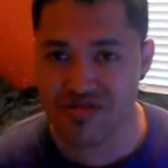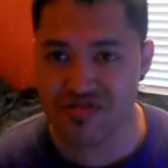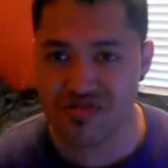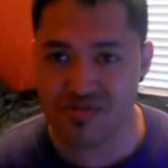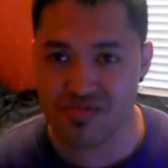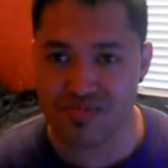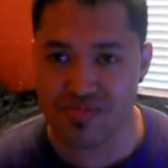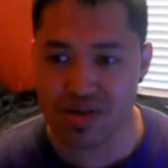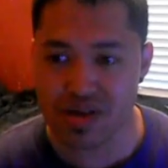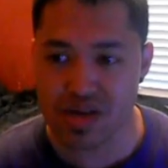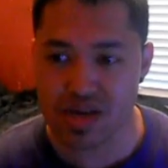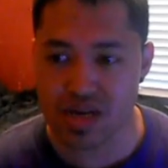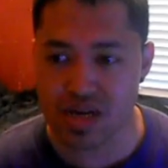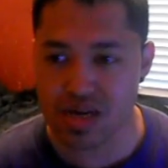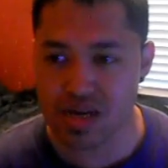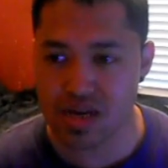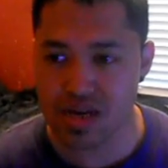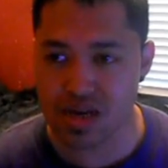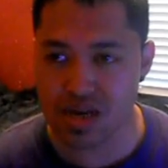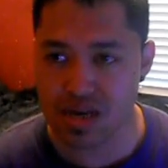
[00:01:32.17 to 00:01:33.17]
should
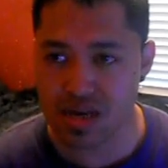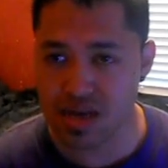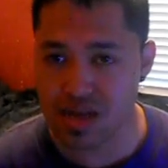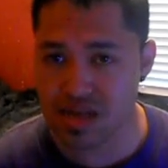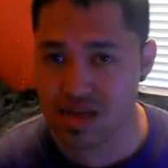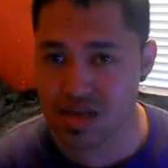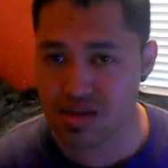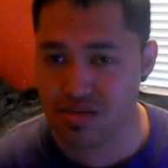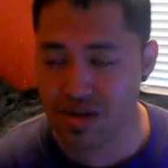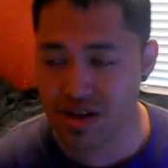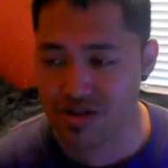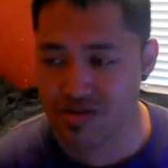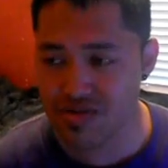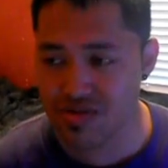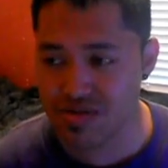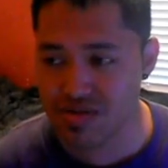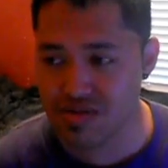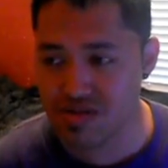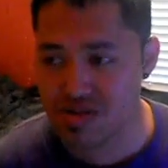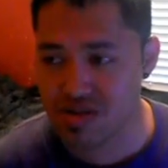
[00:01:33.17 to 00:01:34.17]
be in Smash
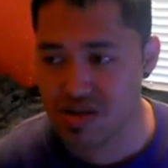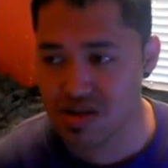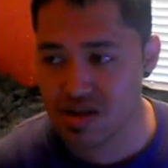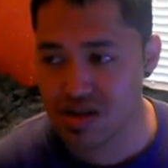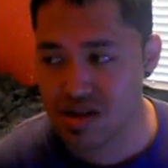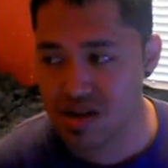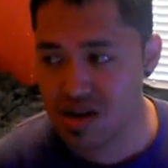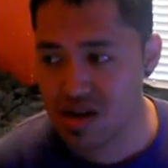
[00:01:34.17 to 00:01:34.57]
Brothers.